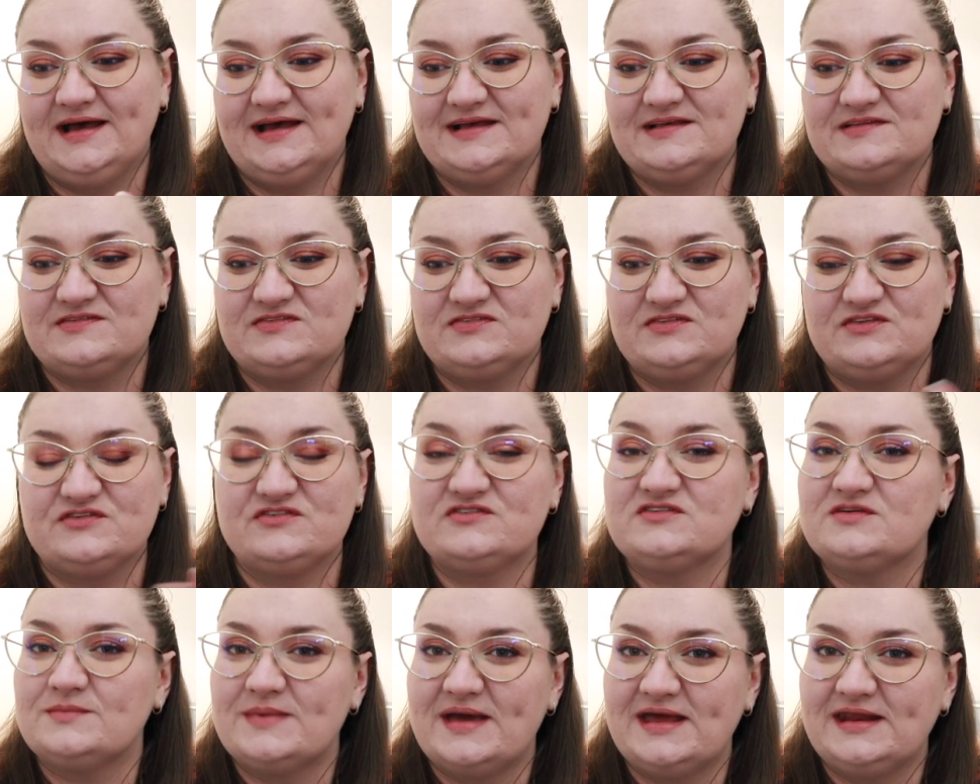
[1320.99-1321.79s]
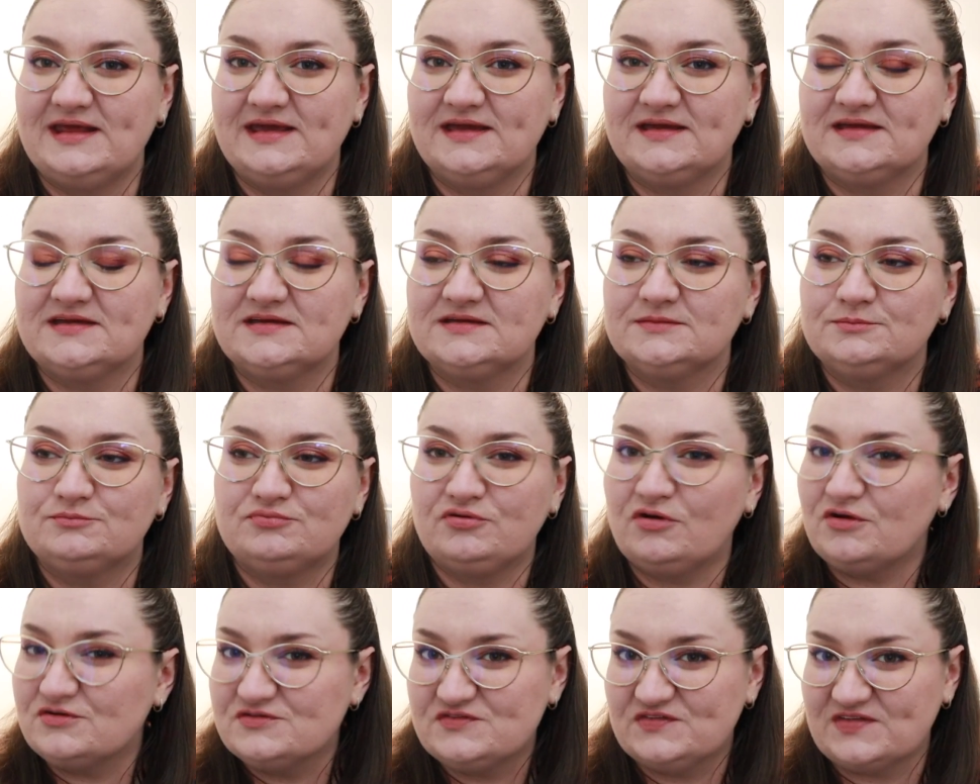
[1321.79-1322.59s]
systematic
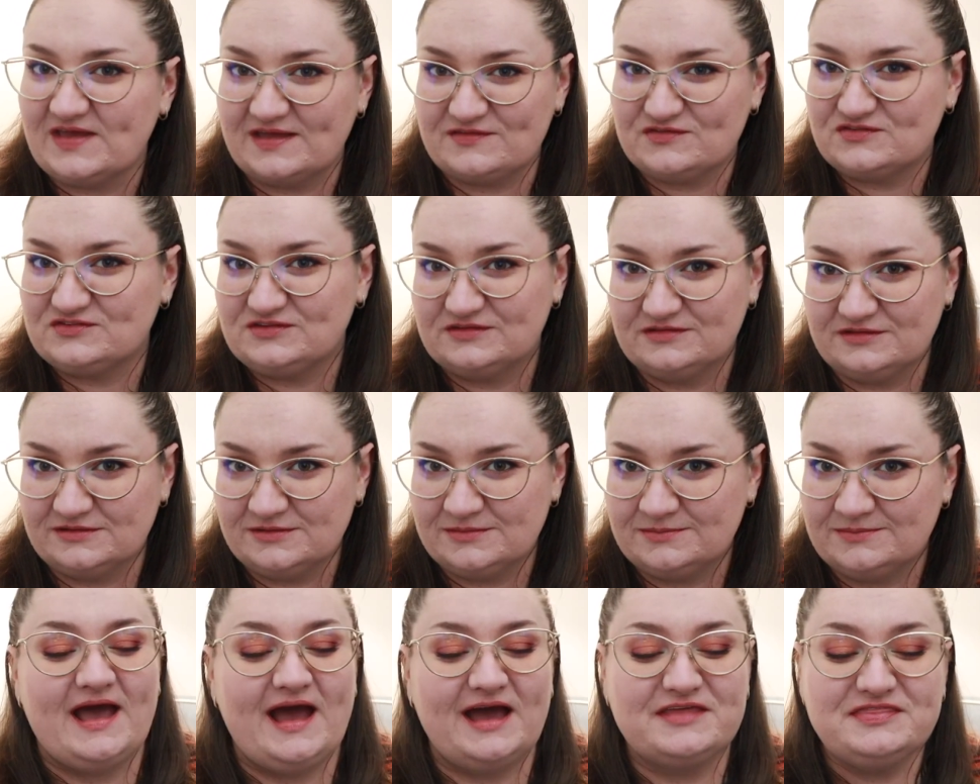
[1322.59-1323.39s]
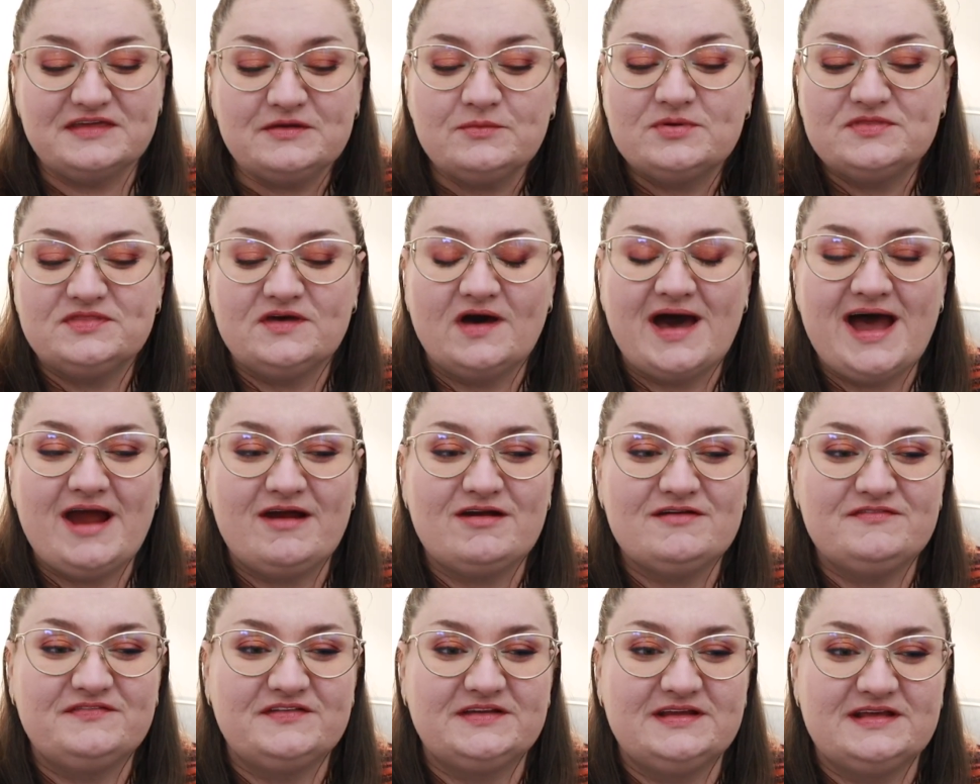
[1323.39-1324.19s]
process to them. I think with the
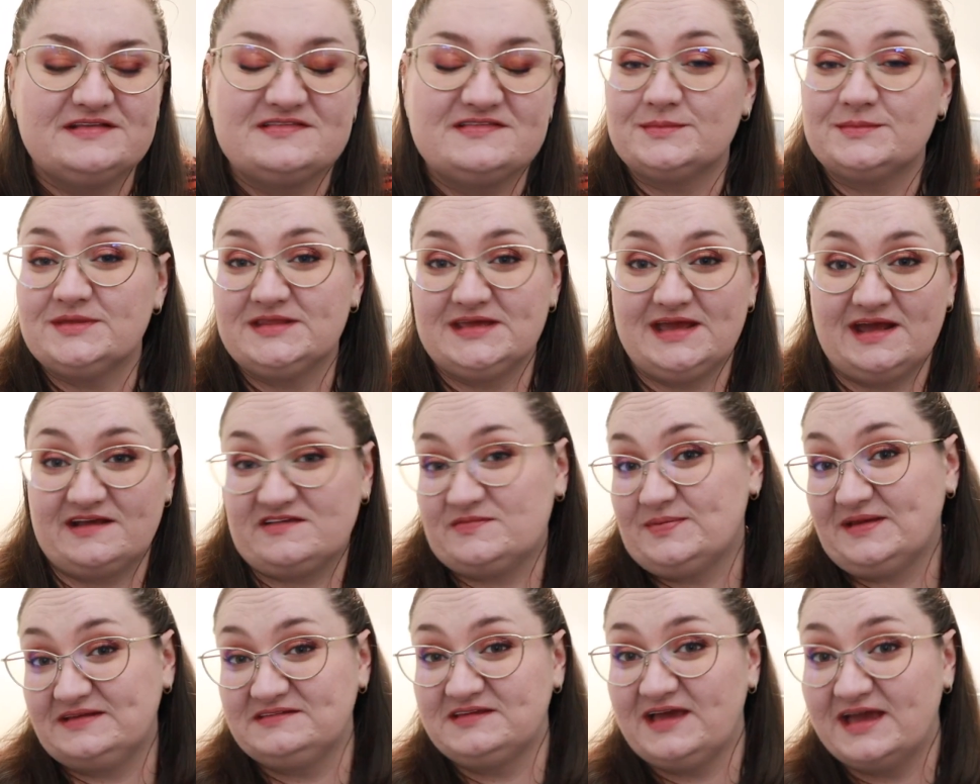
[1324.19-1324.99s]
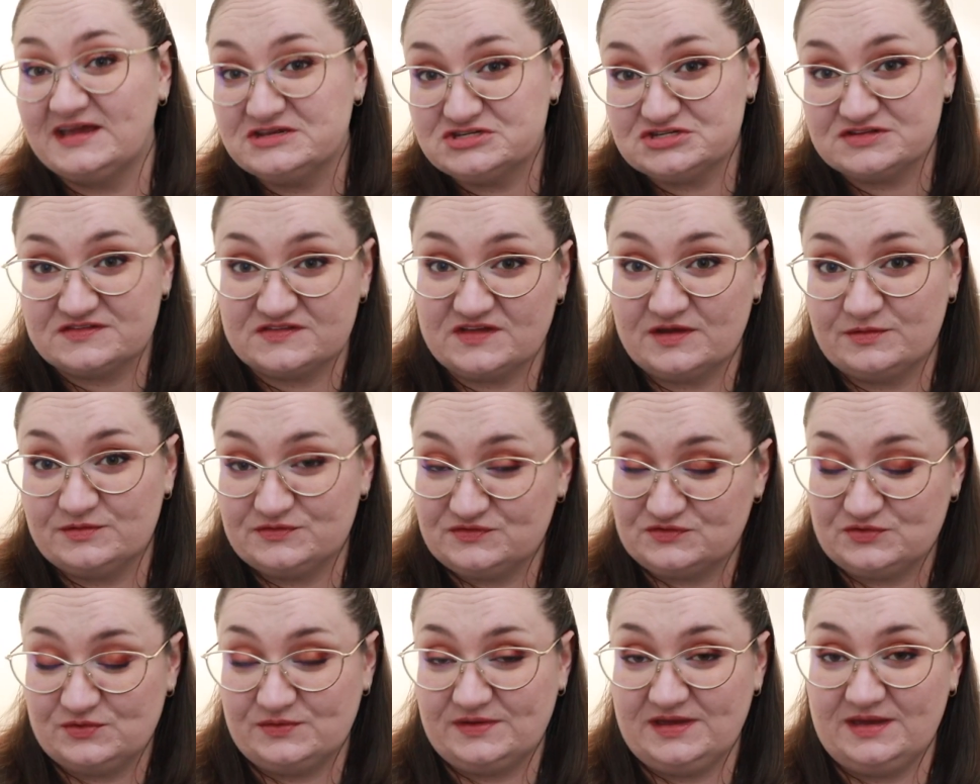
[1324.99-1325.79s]
Hierophant of the expectations I was
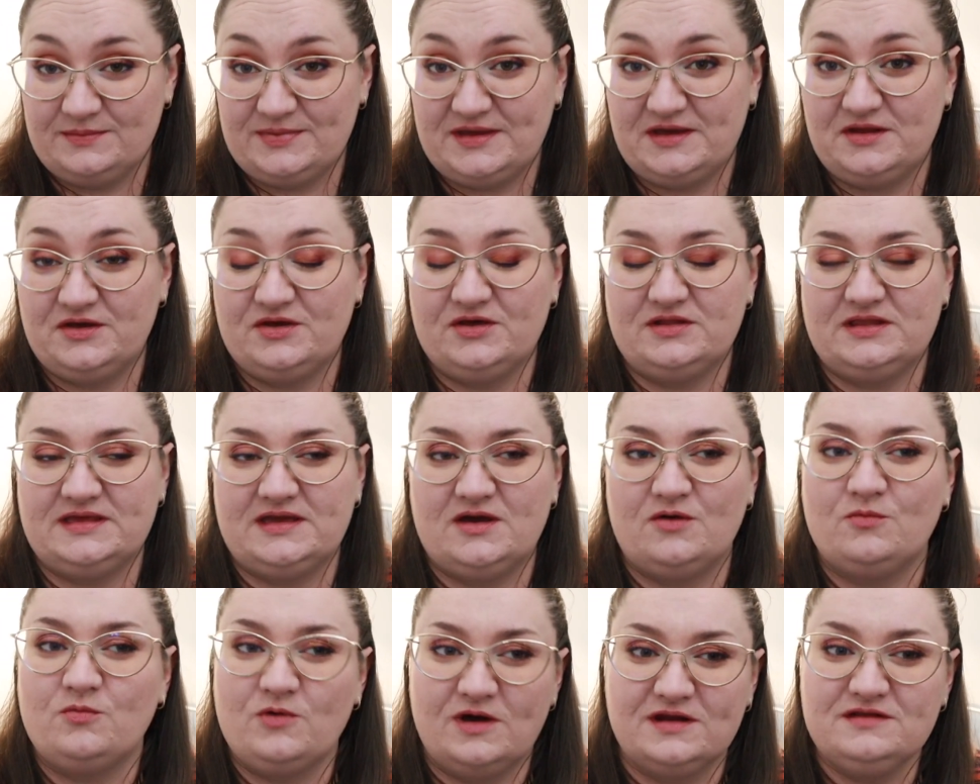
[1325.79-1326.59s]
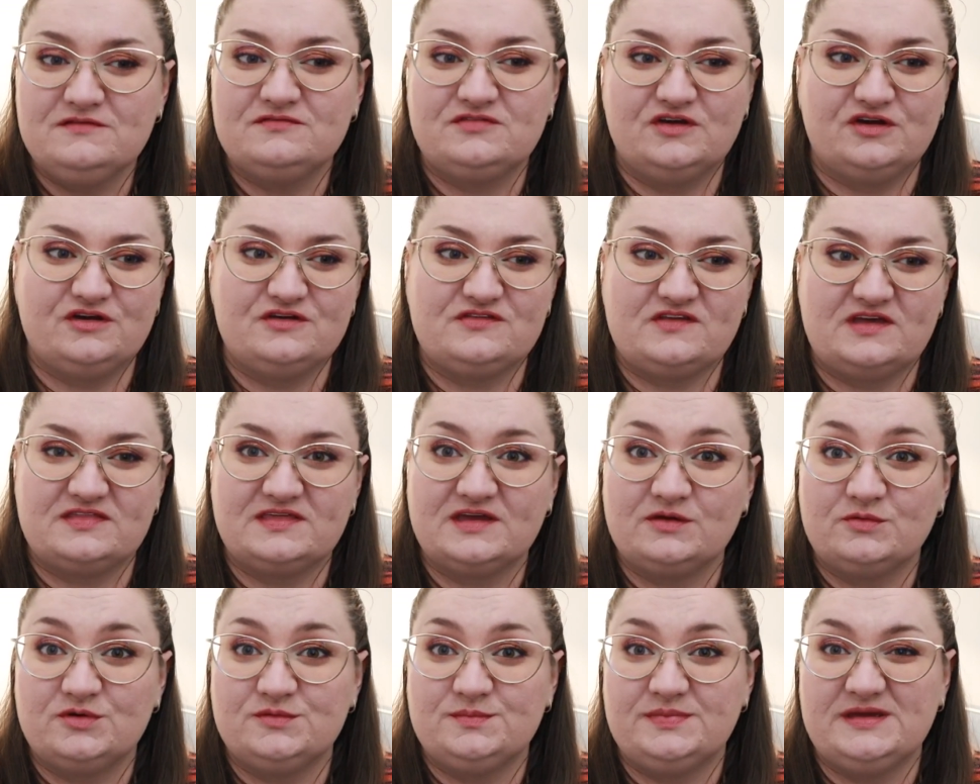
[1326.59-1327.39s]
talking about earlier, one of those I
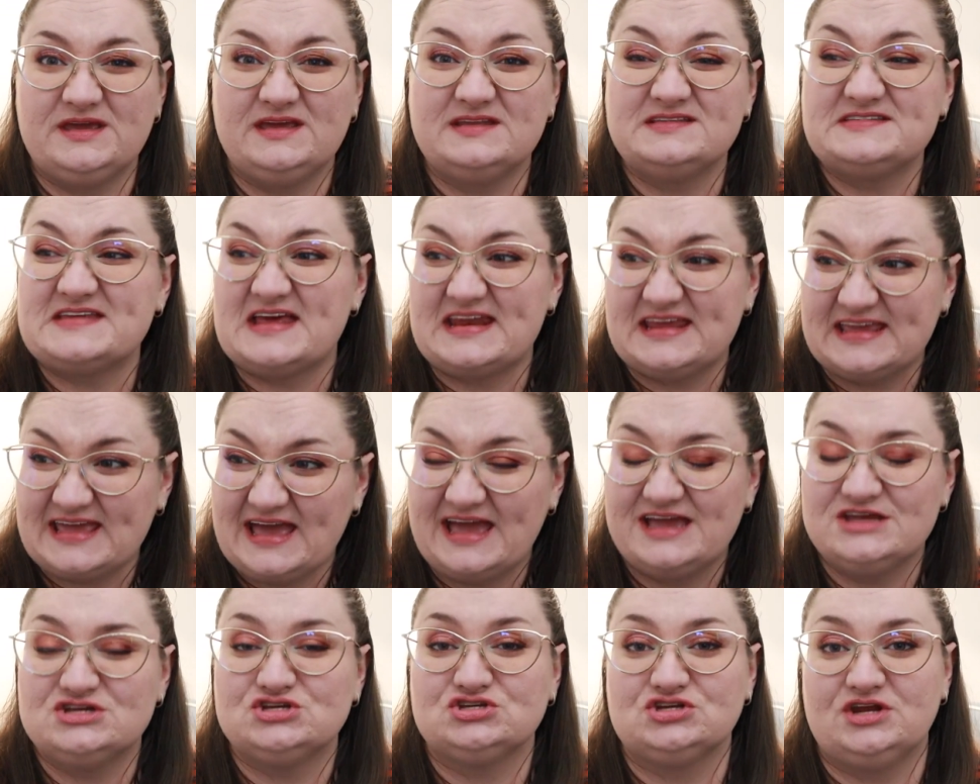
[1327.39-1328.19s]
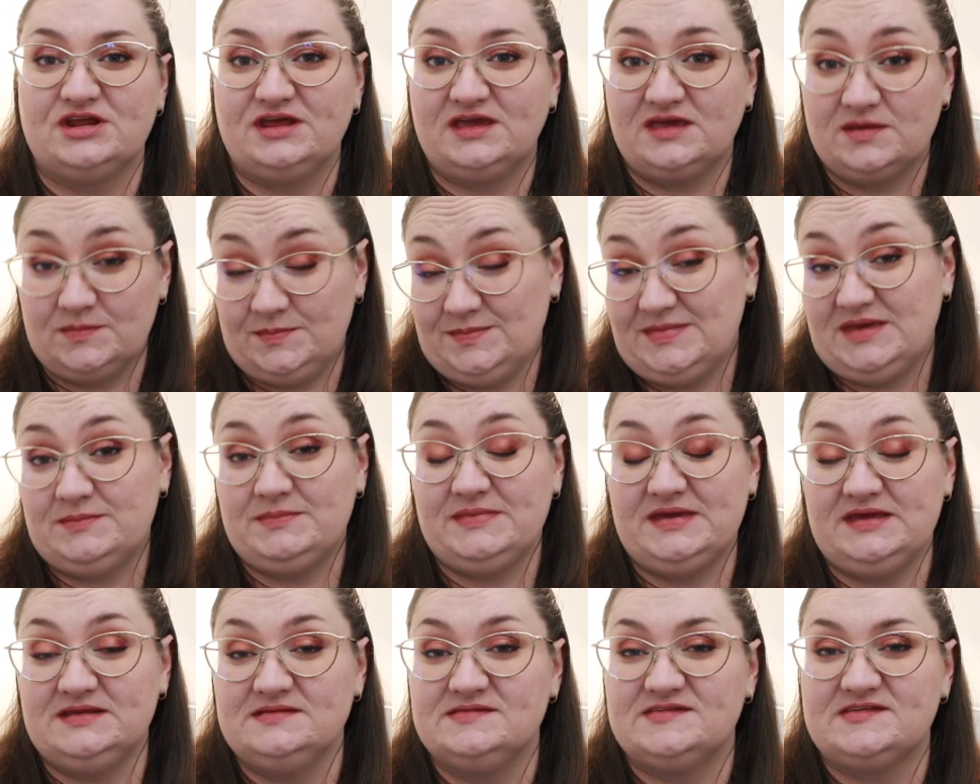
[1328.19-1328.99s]
think would be dedication and
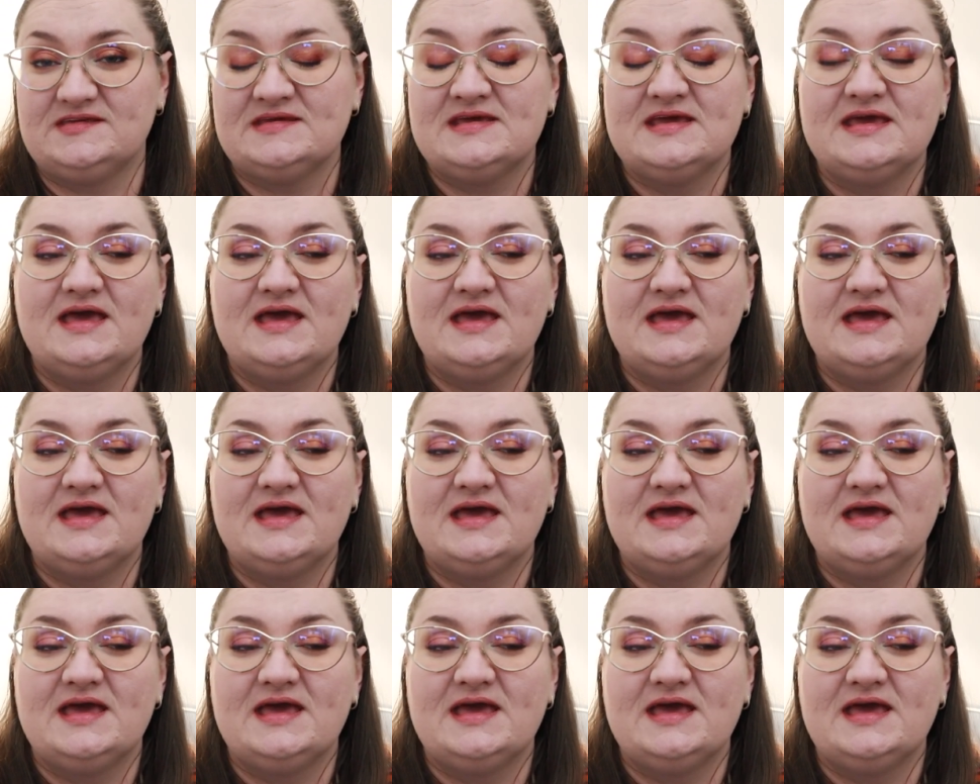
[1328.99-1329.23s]
commitment.